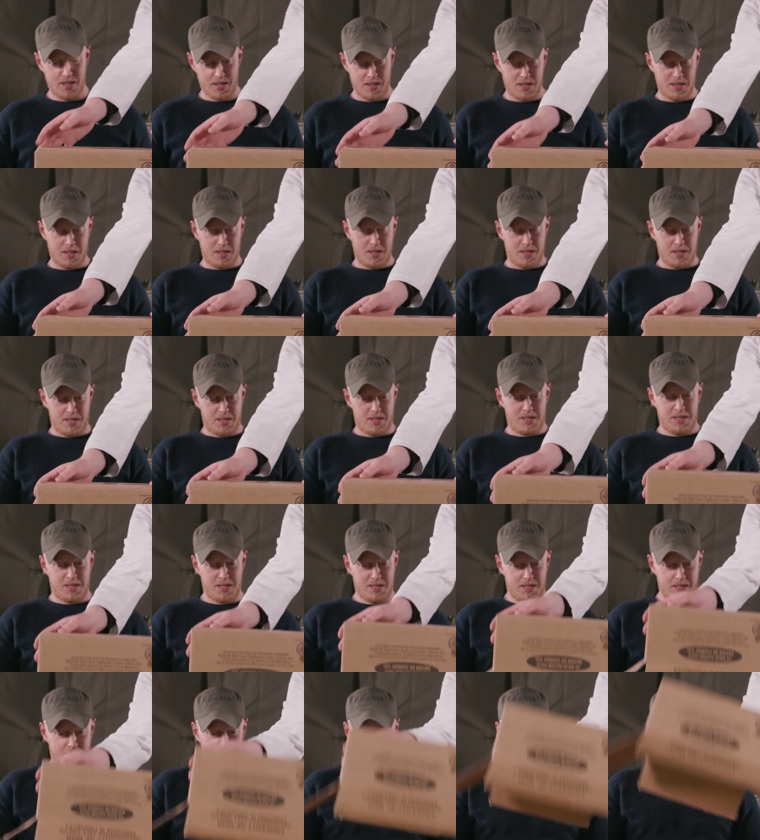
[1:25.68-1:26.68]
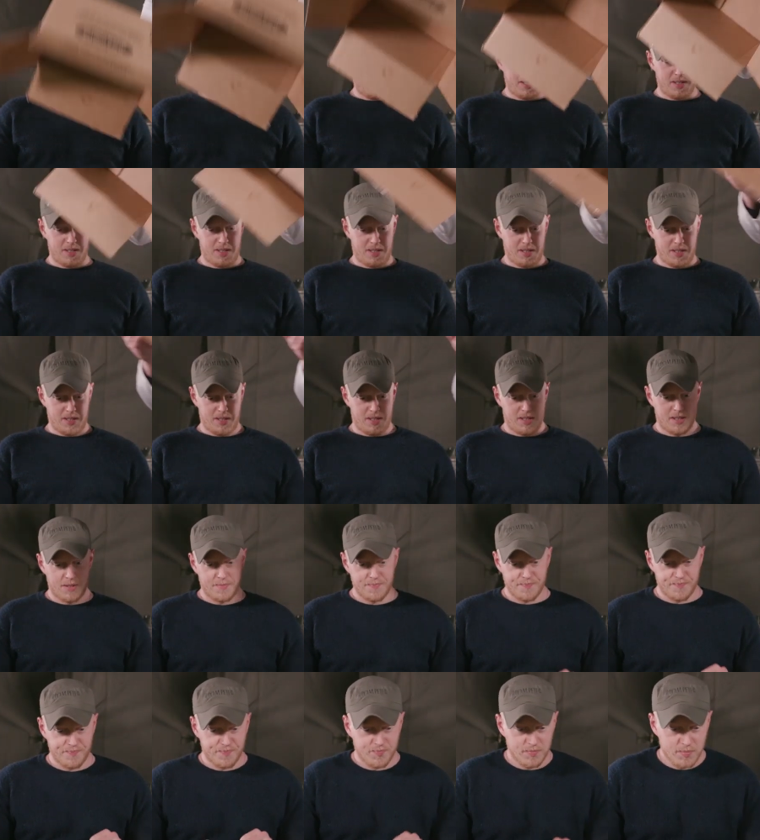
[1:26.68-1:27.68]

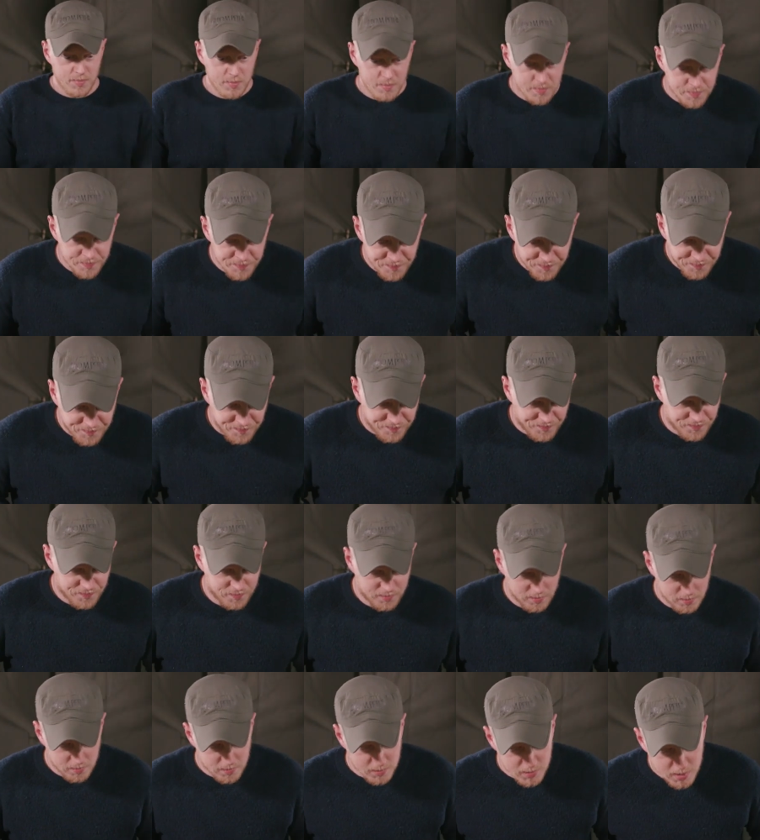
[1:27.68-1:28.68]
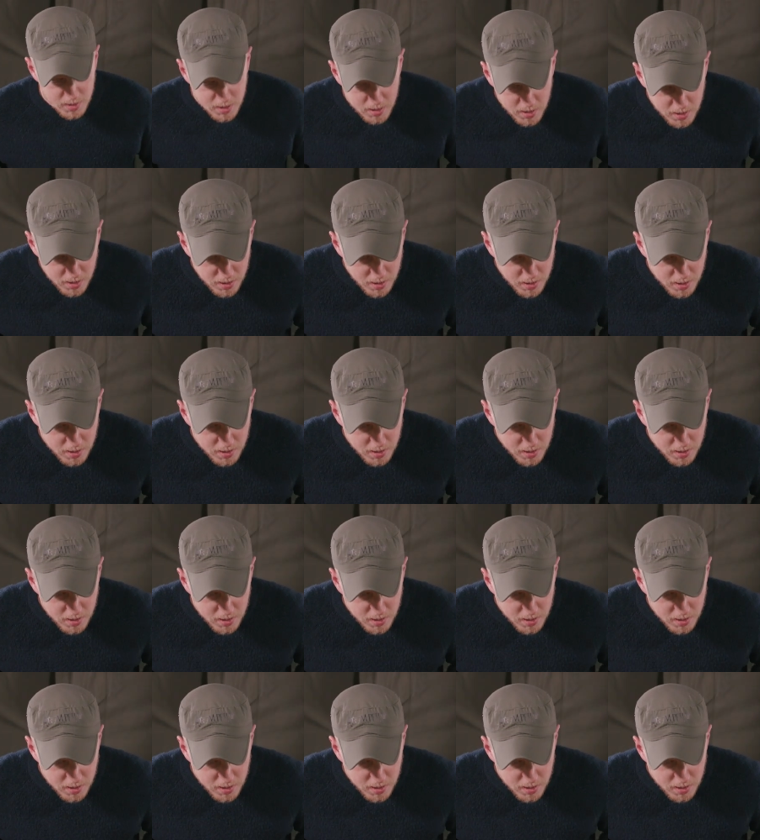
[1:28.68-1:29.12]
(silence)